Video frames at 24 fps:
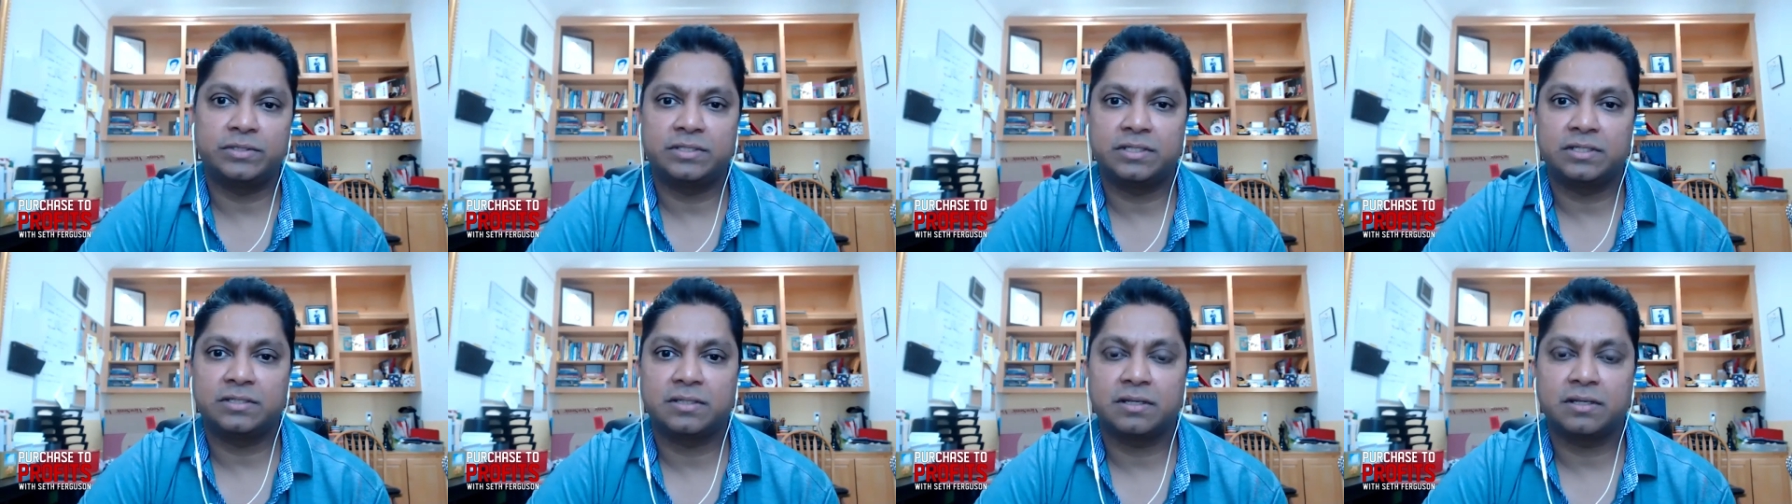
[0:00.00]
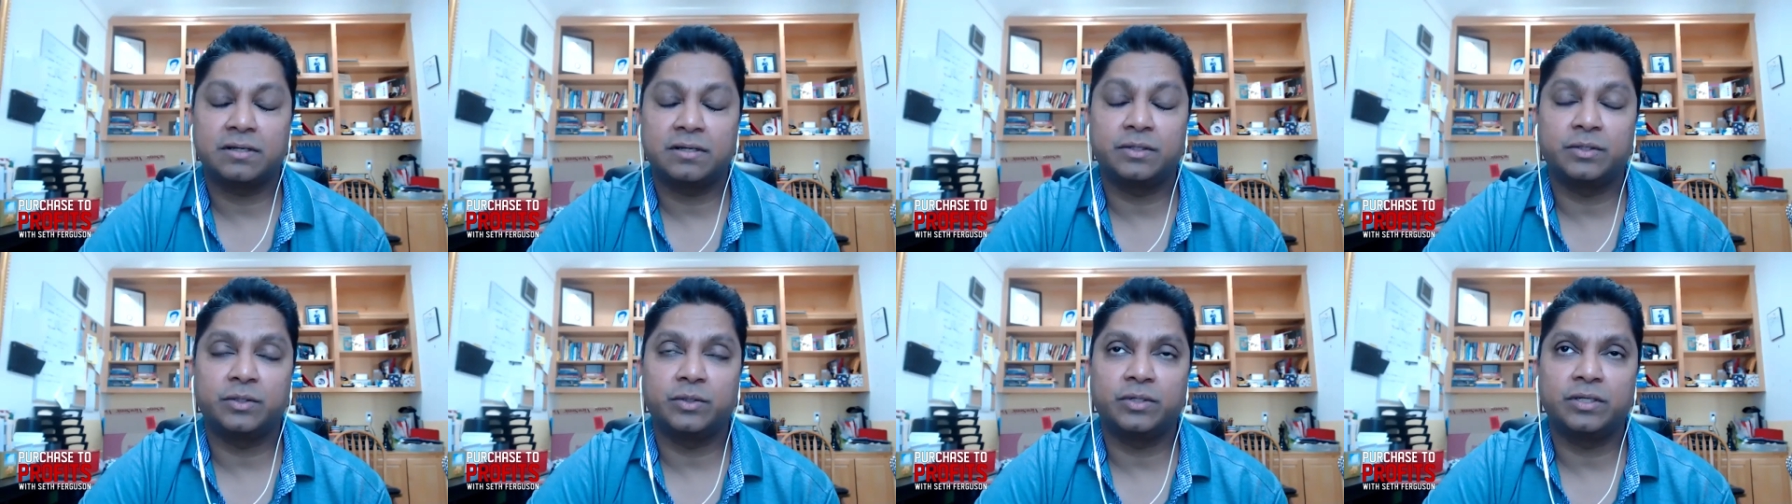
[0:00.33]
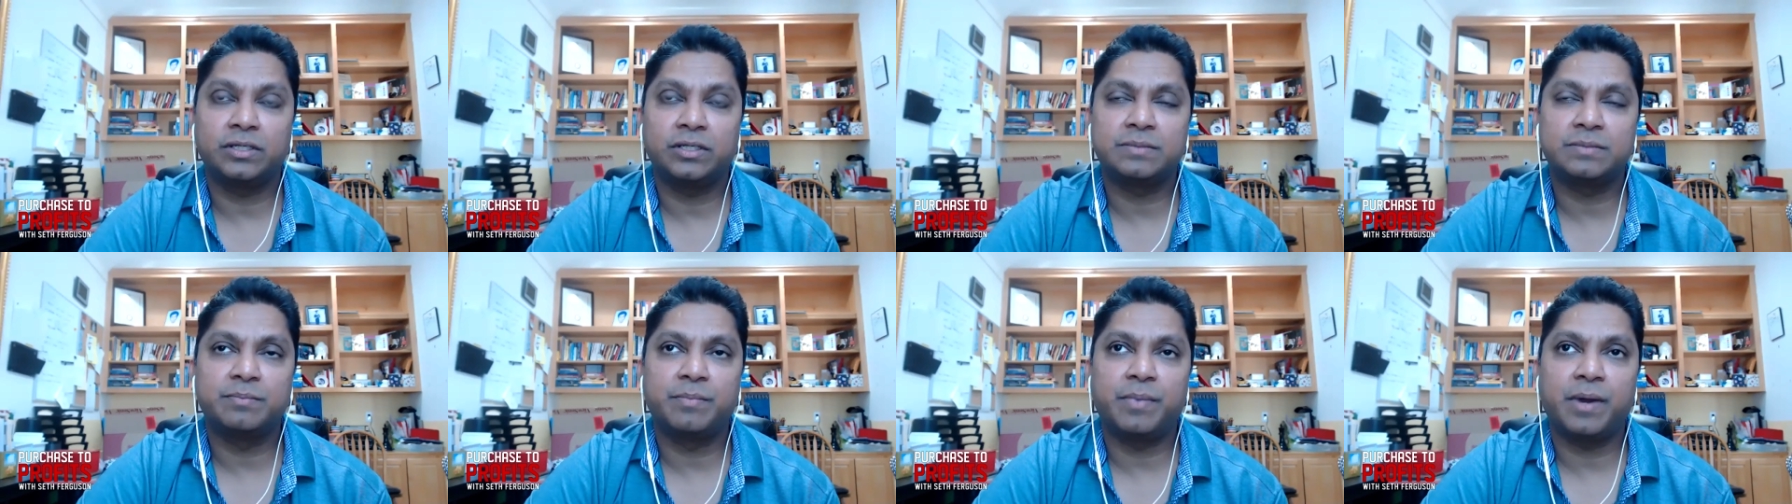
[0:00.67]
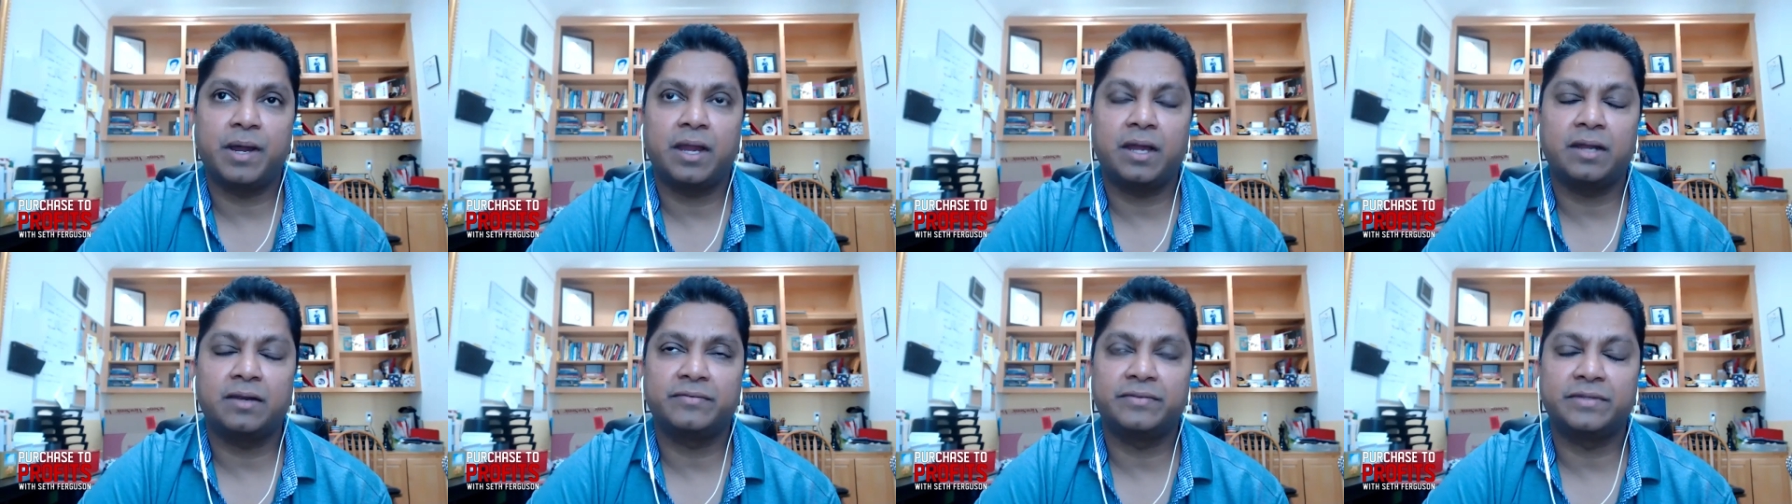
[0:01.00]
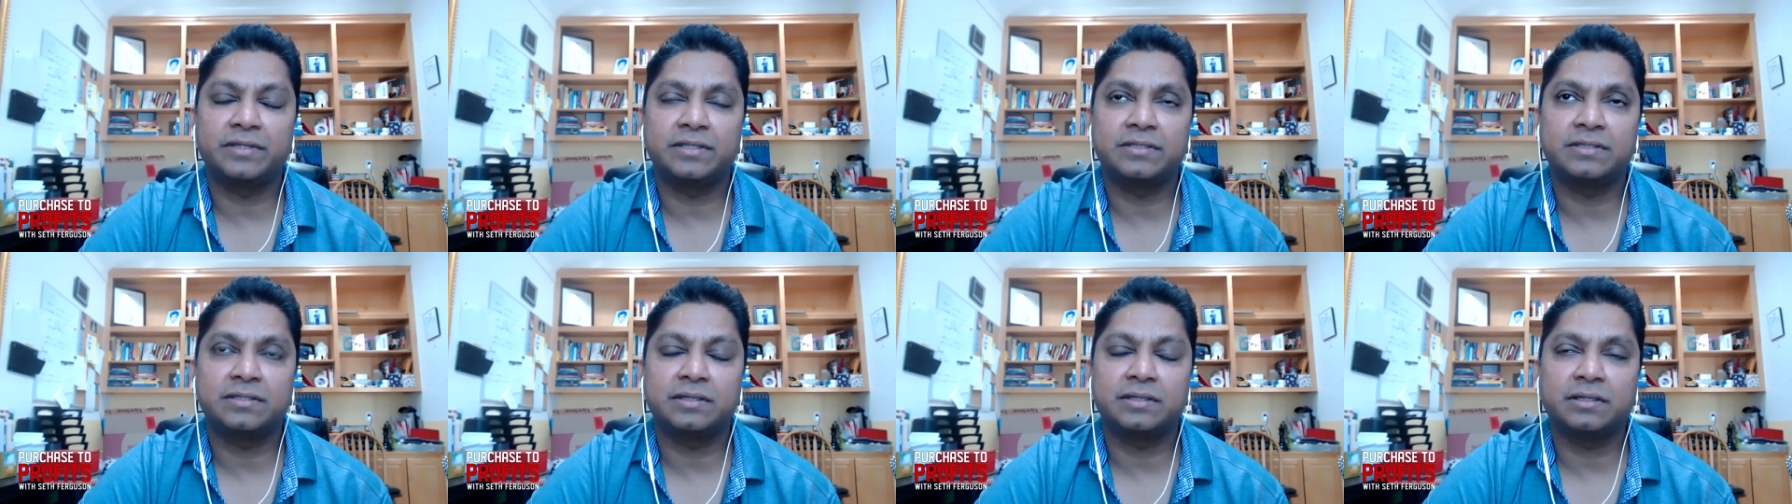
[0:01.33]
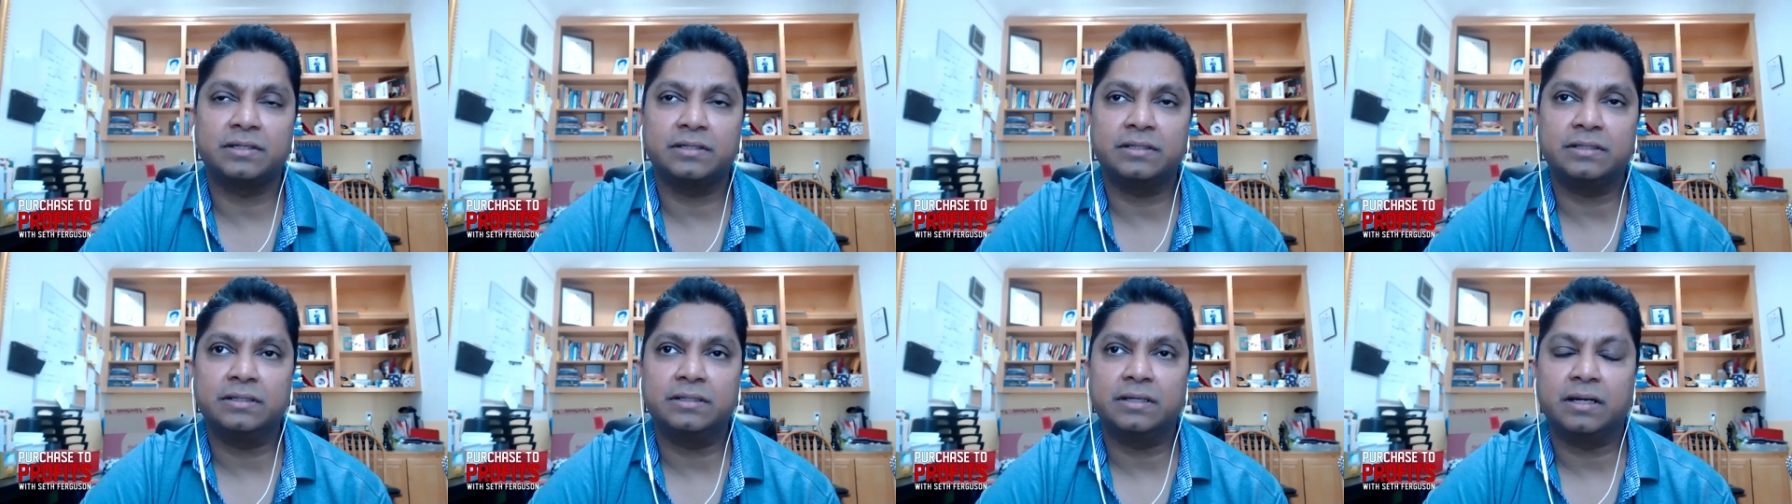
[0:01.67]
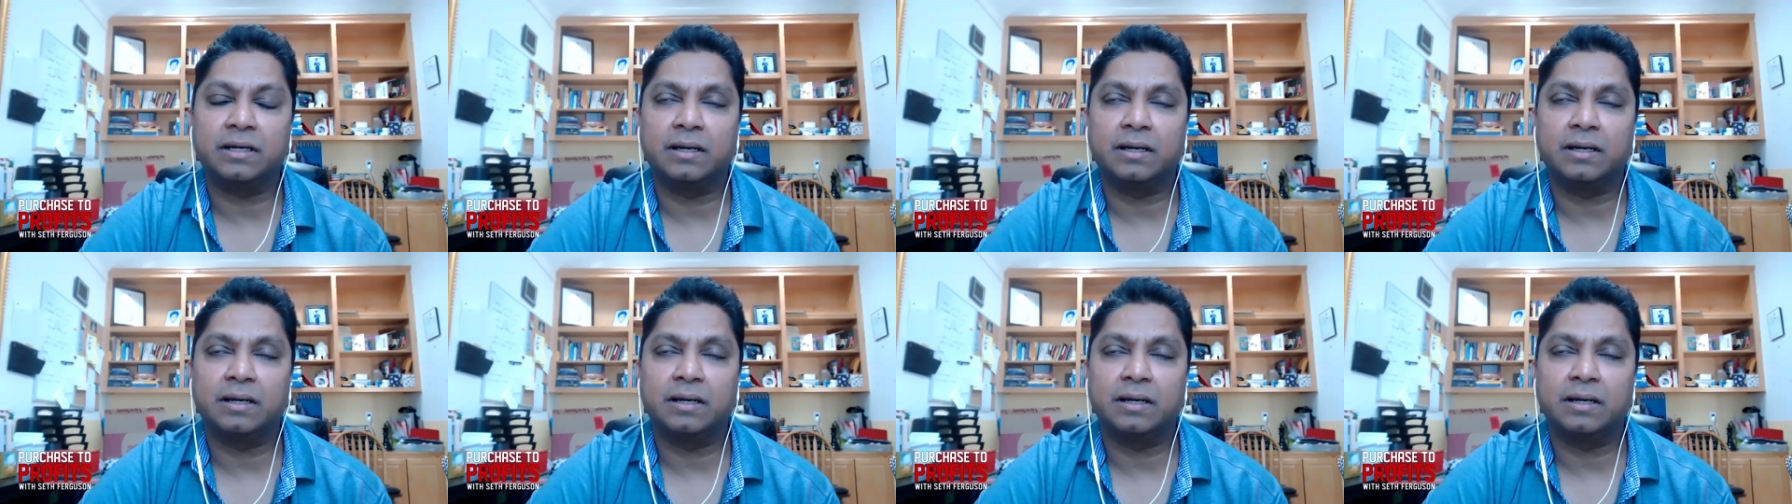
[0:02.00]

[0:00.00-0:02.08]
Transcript: 600 units by end of this year.